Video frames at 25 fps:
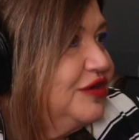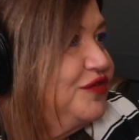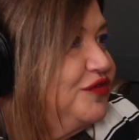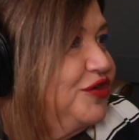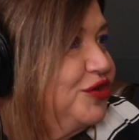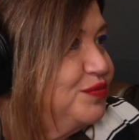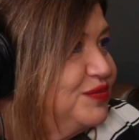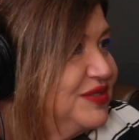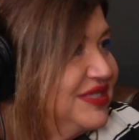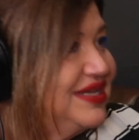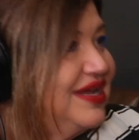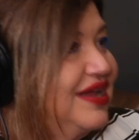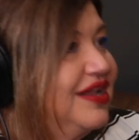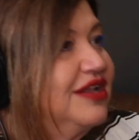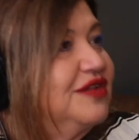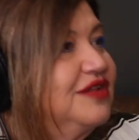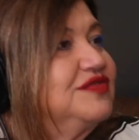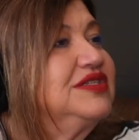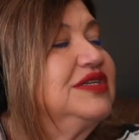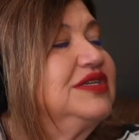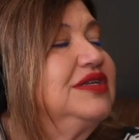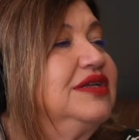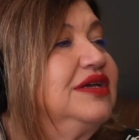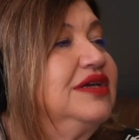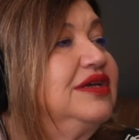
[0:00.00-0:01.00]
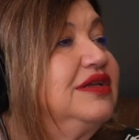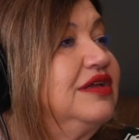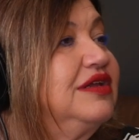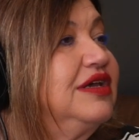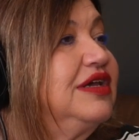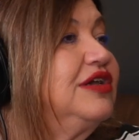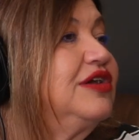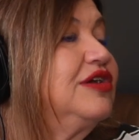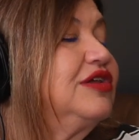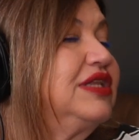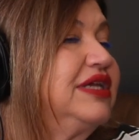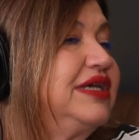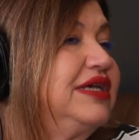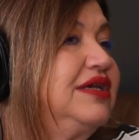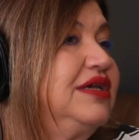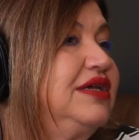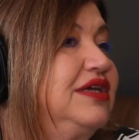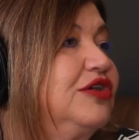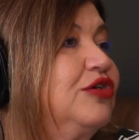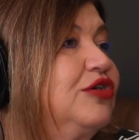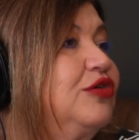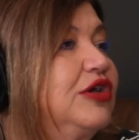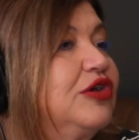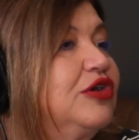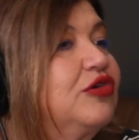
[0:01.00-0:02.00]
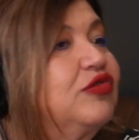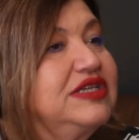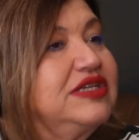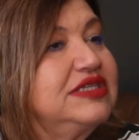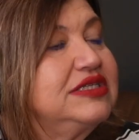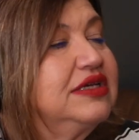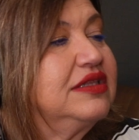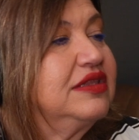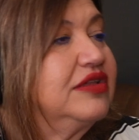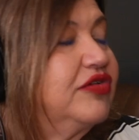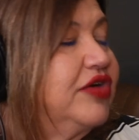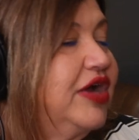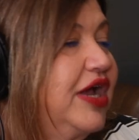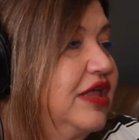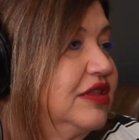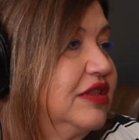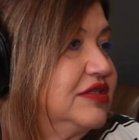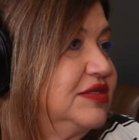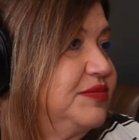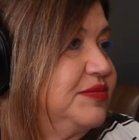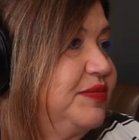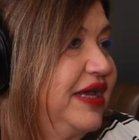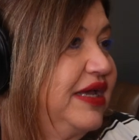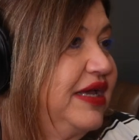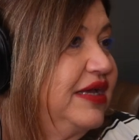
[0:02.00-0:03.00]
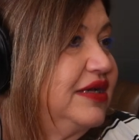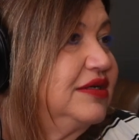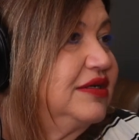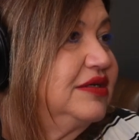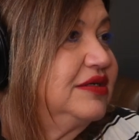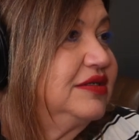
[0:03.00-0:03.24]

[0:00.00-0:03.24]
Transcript: of themselves and increasing their health span.